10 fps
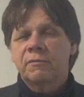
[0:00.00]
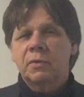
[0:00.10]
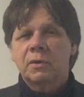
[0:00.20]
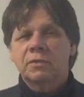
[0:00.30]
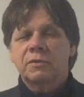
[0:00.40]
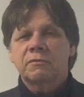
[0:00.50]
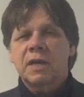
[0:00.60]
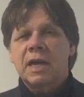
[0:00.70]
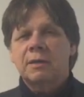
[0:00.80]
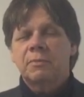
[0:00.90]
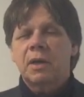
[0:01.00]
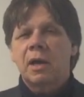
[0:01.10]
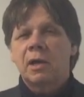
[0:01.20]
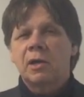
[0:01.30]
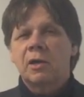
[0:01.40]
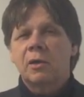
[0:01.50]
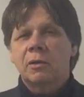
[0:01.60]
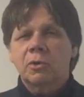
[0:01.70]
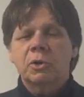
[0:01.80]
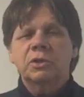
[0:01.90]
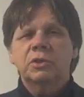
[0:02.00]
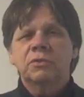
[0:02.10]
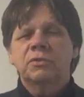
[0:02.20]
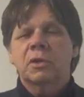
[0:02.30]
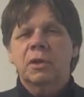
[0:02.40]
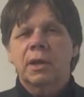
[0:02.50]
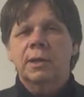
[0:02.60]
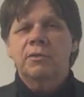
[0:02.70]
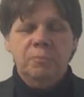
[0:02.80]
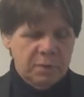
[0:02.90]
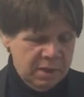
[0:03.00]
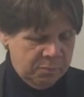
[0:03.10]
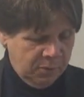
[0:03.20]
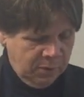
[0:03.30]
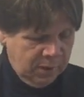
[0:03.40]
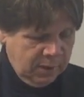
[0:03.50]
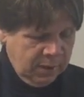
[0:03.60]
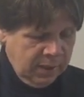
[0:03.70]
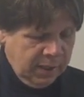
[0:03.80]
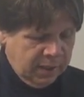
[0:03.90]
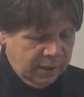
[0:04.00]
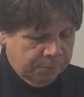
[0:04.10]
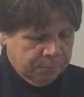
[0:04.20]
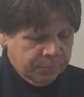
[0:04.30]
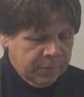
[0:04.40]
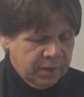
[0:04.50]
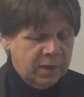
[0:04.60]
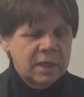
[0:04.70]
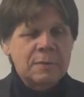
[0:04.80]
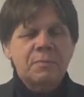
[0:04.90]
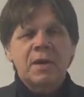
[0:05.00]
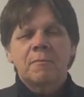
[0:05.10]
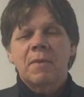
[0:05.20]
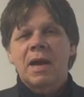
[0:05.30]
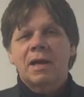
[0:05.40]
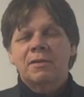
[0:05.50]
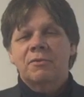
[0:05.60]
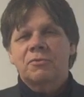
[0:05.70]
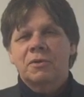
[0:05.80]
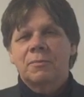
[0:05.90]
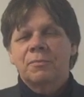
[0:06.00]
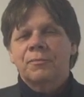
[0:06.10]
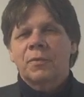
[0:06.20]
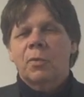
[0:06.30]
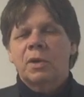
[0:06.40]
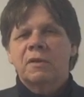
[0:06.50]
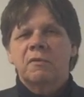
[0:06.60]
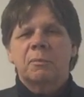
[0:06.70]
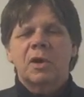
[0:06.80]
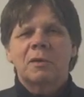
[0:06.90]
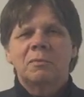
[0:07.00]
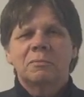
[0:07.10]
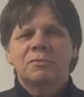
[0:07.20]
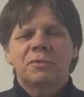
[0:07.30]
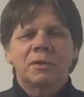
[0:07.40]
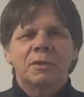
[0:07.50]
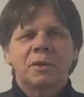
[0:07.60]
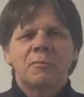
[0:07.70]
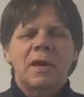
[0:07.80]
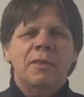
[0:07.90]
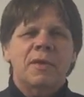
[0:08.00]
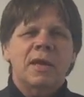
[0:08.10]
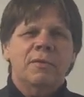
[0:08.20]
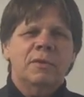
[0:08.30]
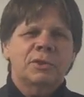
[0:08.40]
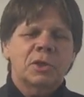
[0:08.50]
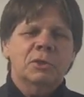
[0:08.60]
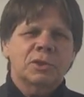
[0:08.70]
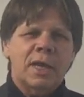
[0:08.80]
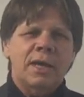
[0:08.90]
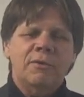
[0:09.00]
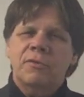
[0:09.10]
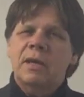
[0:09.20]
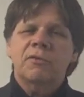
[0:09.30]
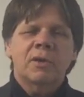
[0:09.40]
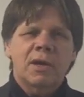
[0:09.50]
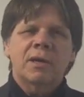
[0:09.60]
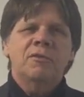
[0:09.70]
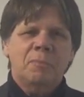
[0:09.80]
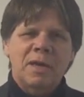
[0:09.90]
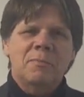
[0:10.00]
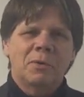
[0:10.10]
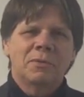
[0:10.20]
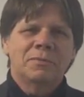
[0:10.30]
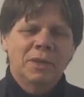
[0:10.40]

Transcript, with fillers: the fullness of time, all Christians are God's people. And uh, you got to keep that in mind. This, uh, whatever problems the, you may think the church has, that's God's people.